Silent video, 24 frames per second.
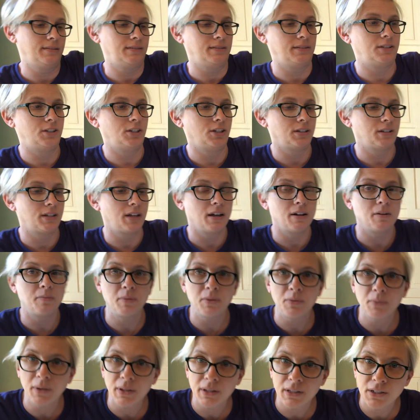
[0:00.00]
Just got to
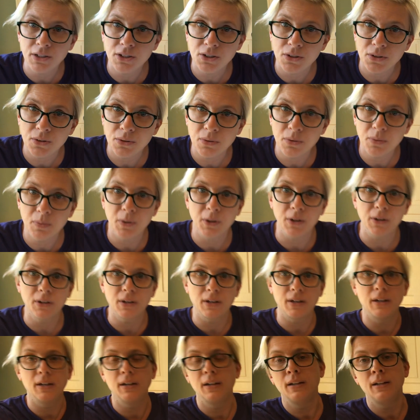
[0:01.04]
be willing to do the work.
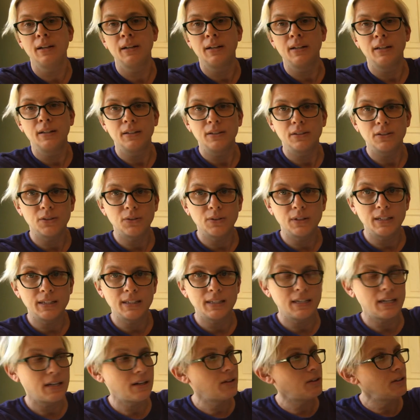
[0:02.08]
So let's
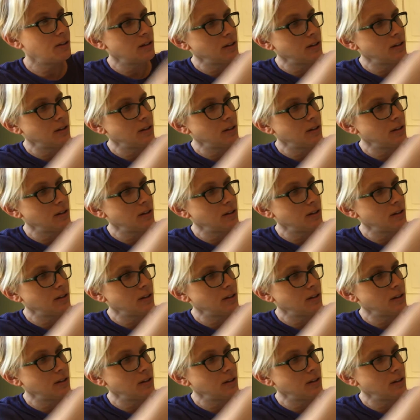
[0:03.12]
take a look